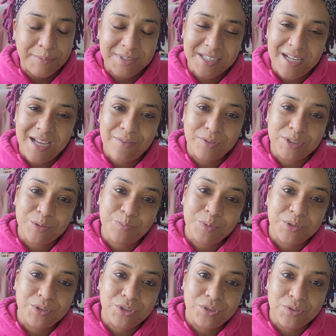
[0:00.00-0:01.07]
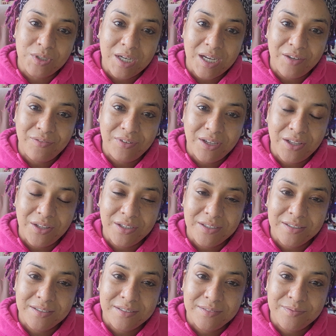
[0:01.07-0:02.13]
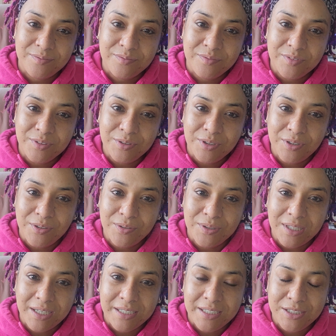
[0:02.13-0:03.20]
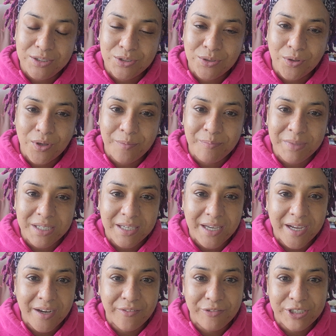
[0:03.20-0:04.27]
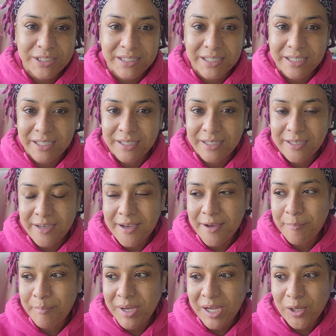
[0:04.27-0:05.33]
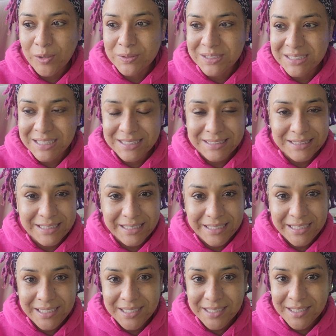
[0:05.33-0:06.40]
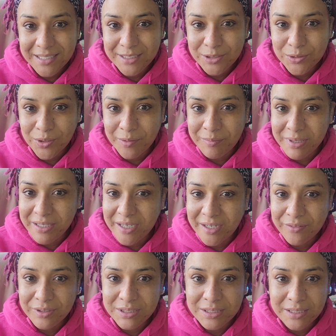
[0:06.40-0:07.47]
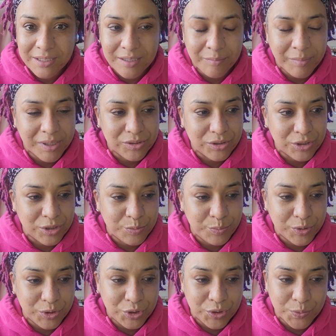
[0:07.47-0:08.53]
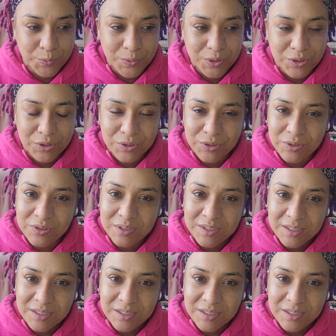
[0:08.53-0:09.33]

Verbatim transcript: Then I have a spiritual godfather. You know, like he taught me everything about Santeria. He taught me everything about the spiritual world.